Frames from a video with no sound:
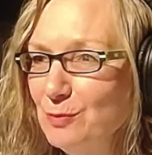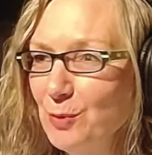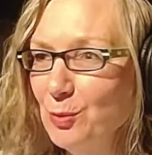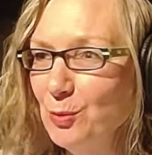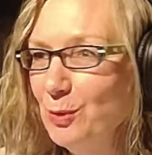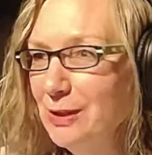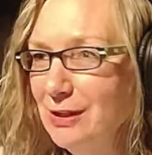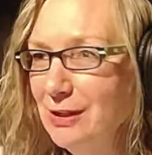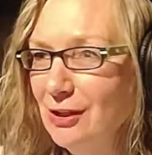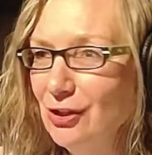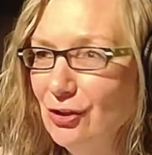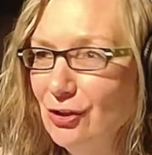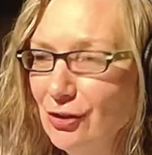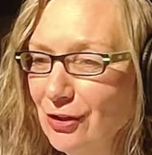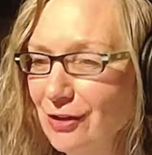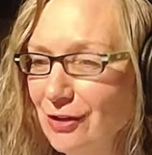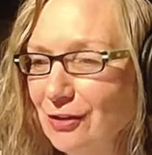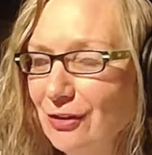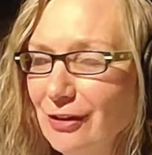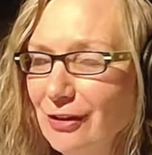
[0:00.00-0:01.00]
But when you're
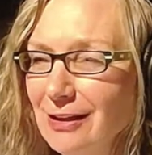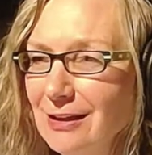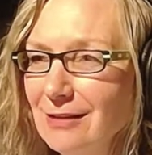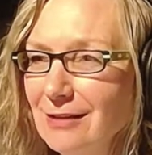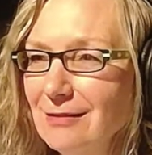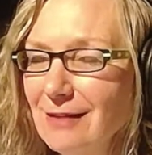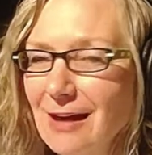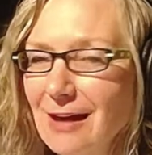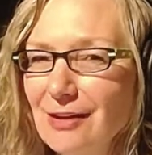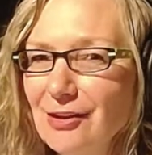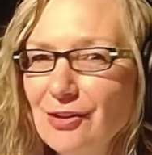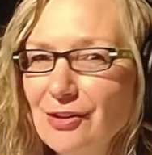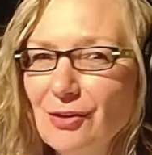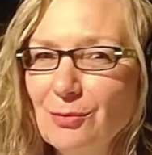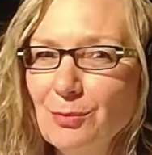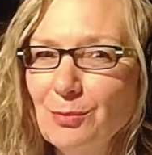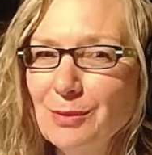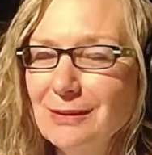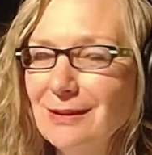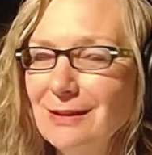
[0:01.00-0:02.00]
young and looking at that, you
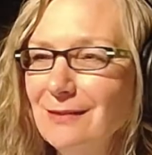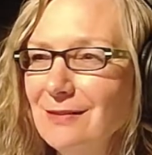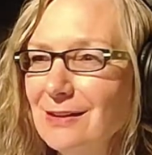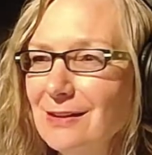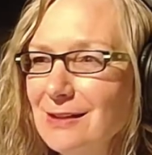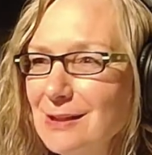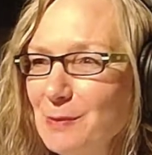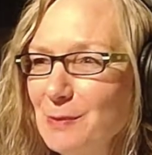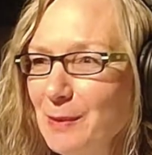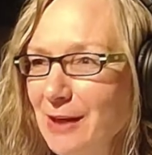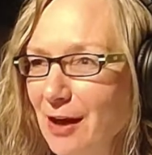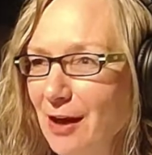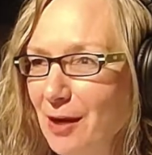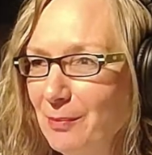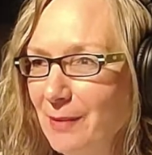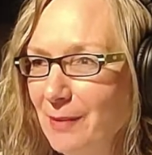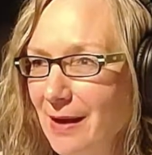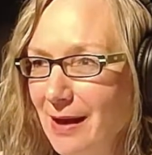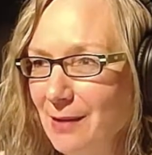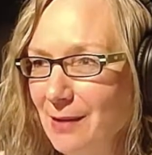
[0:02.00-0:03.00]
don't believe that it's been
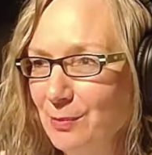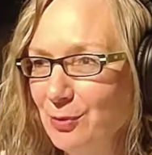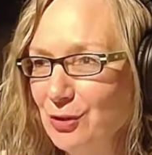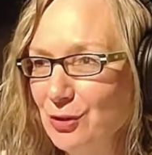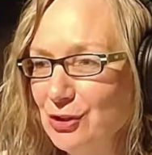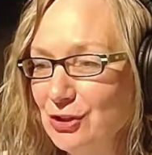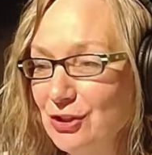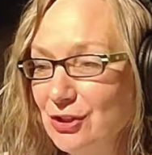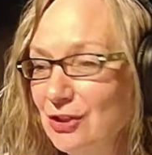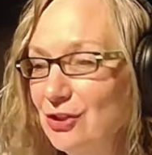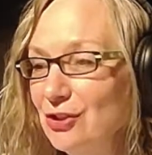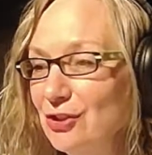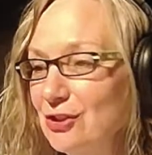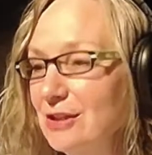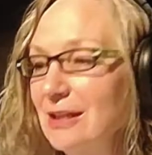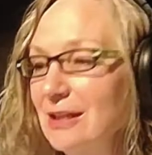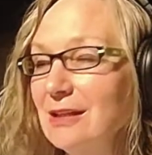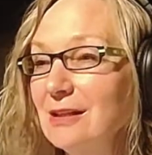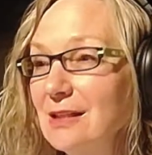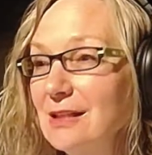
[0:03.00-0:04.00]
airbrushed. You just
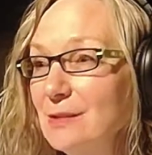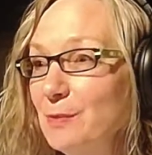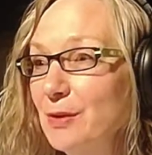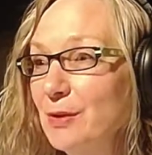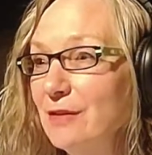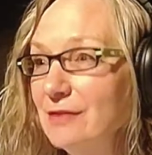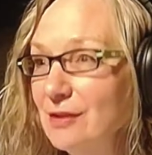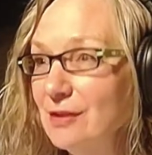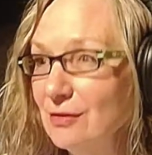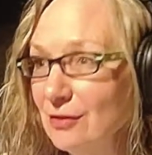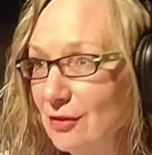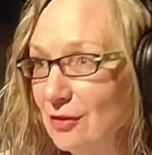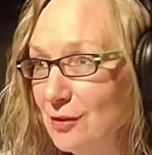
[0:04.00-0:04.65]
think this person looks